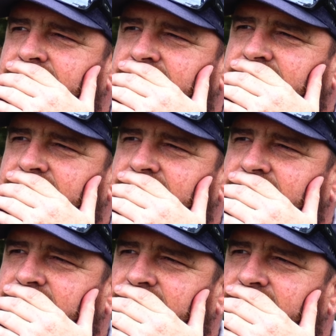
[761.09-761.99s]

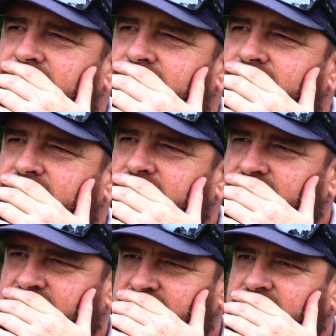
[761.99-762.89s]

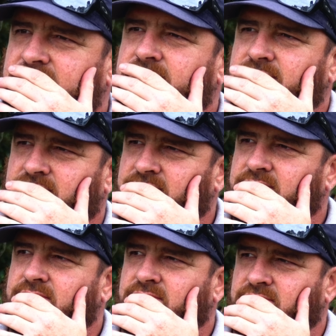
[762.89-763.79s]

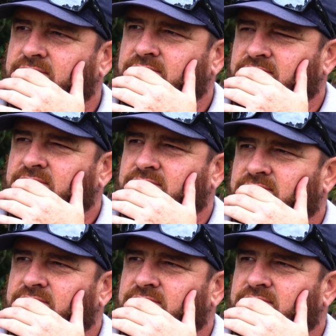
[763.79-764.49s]
This person isn't speaking.